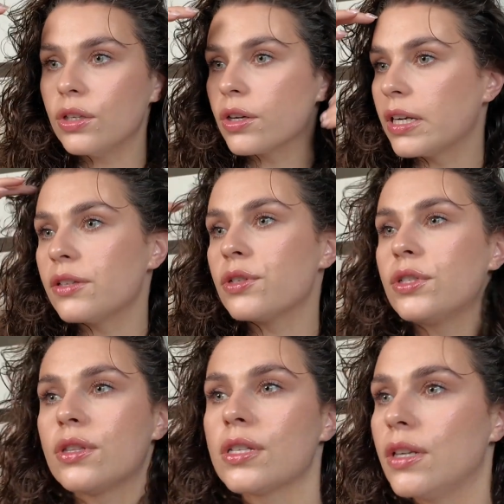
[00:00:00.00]
You could literally
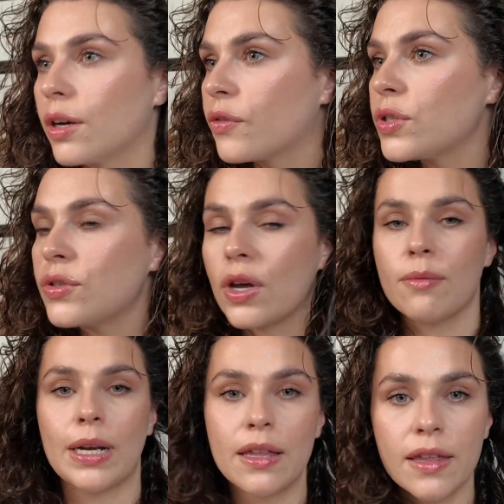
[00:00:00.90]
do this look for so
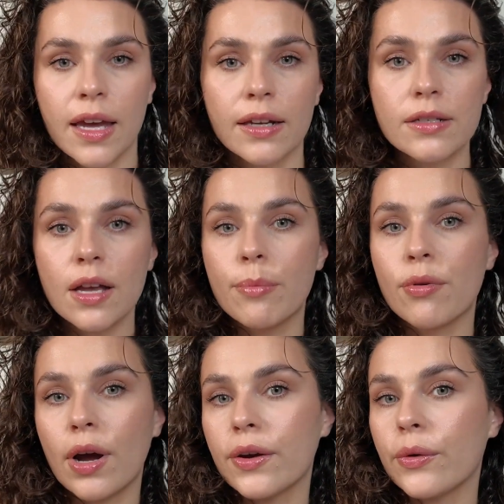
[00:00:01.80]
many things. A
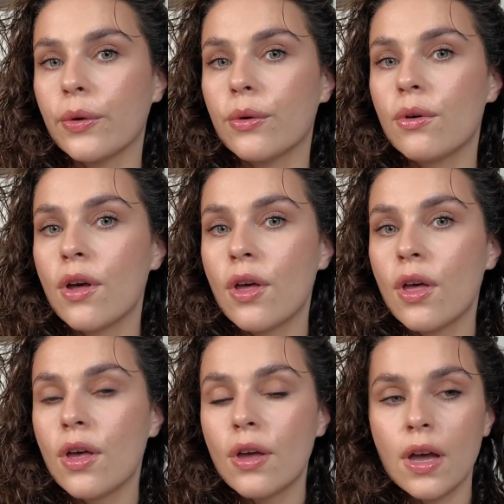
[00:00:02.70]
bridal,
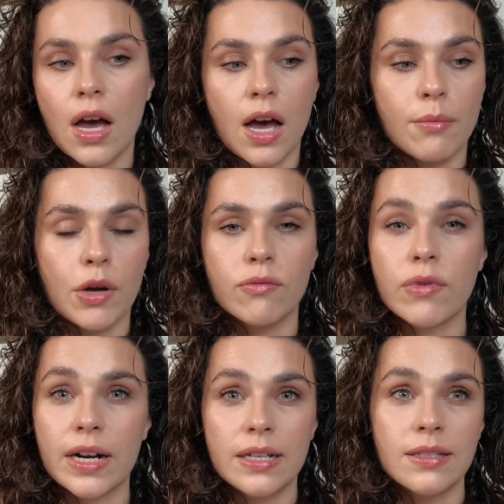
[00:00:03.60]
a
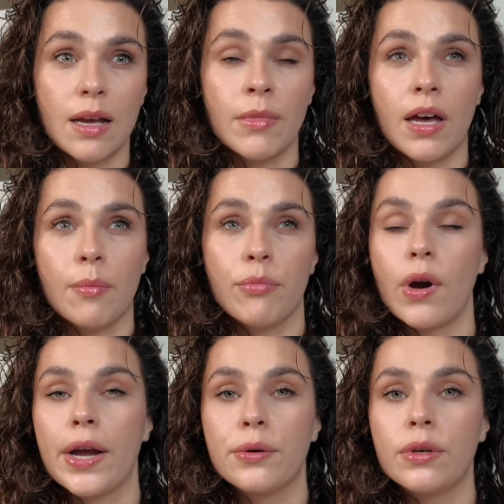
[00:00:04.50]
really summer
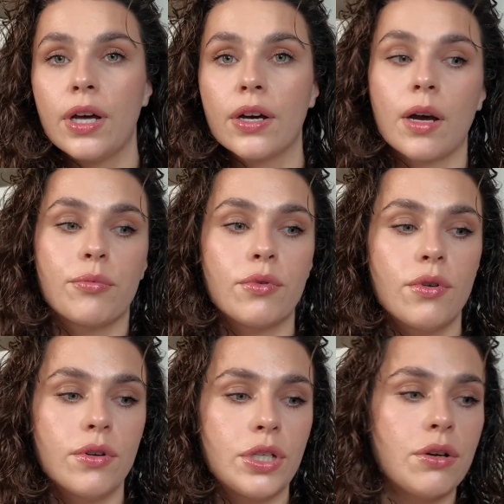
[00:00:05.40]
bridal look
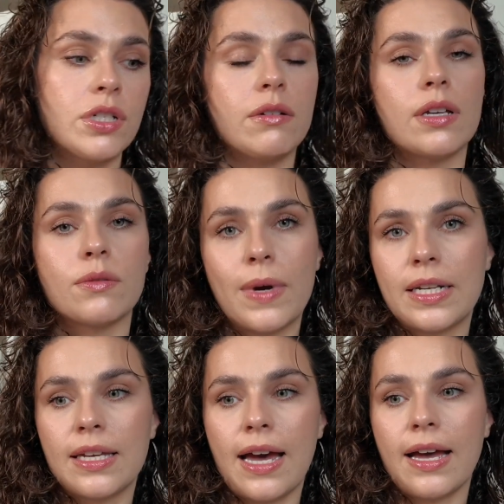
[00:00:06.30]
abroad. You could do it as a
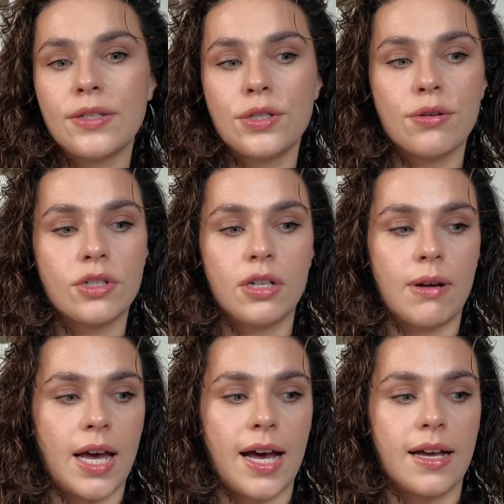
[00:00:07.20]
wedding guest. You could do
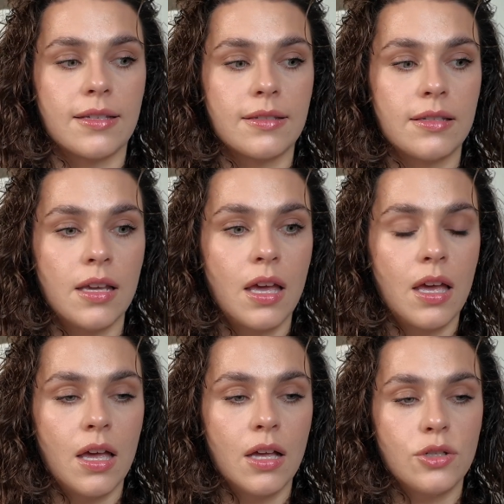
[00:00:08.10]
it as
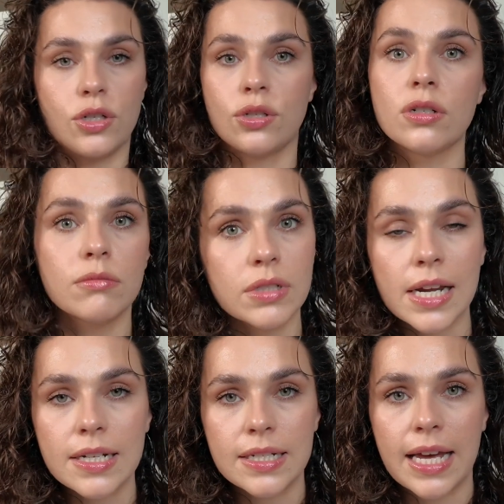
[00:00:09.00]
just your normal
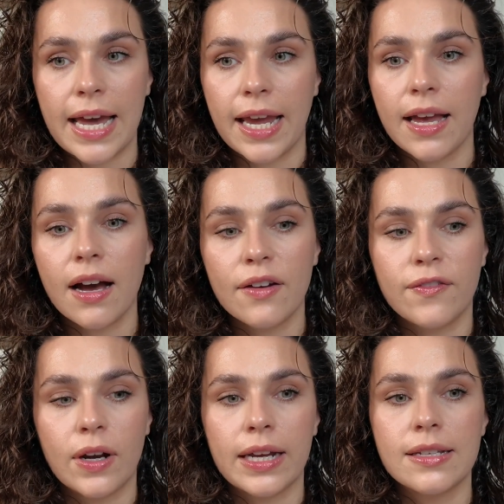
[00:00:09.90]
day-to-day. I
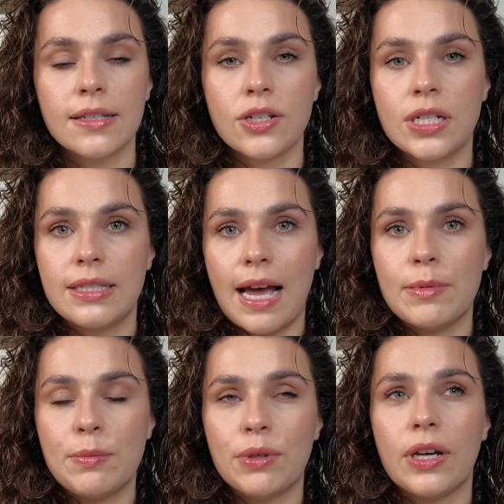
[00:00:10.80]
feel like it's such an
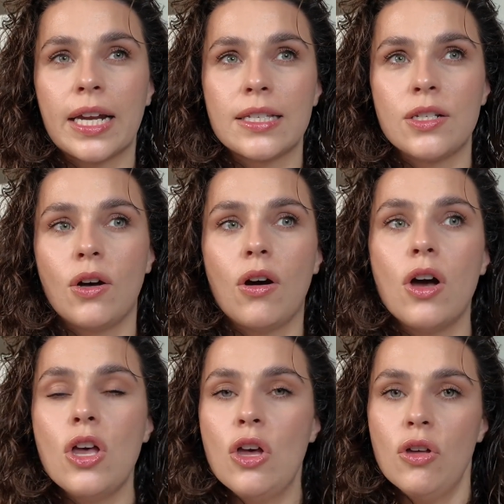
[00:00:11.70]
adaptable look. It's not
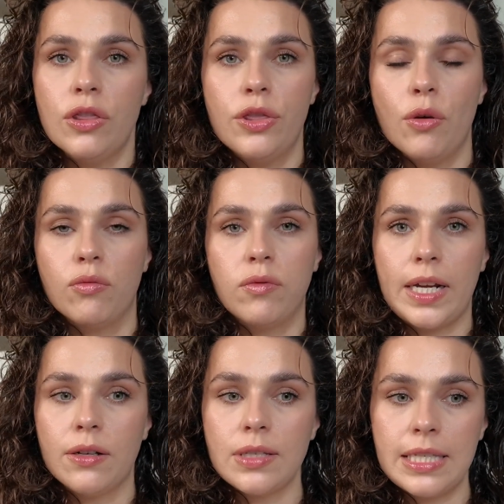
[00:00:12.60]
the
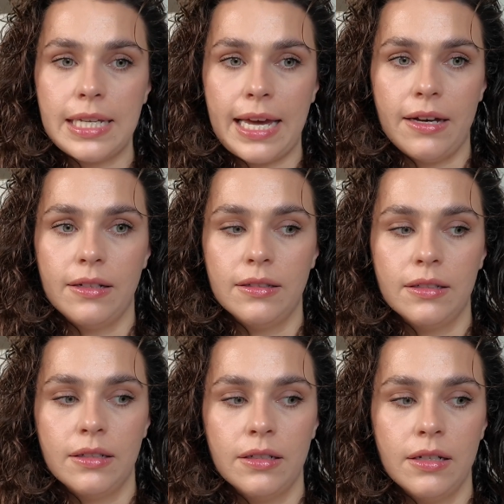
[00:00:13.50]
real scale
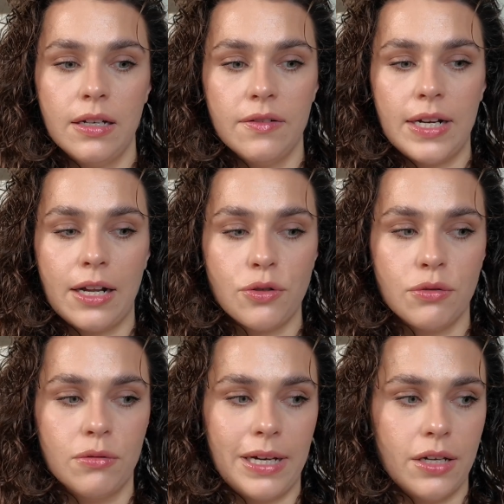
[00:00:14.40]
of
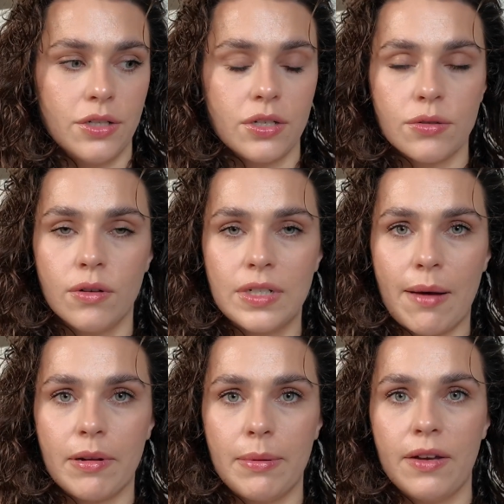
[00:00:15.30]
natural where you're just sort of
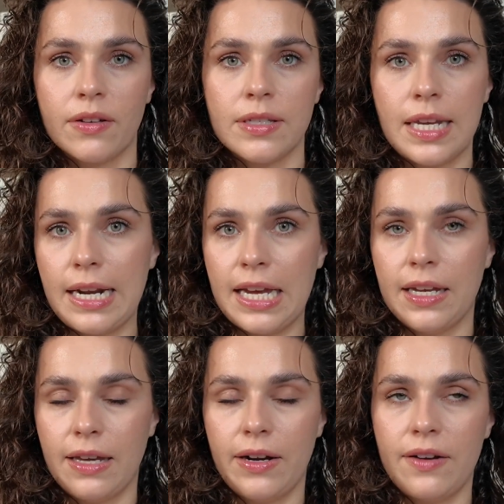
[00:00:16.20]
dabbing a bit of concealer
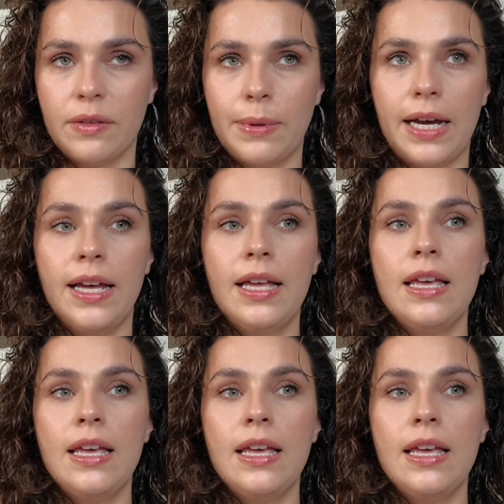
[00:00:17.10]
here, there and everywhere.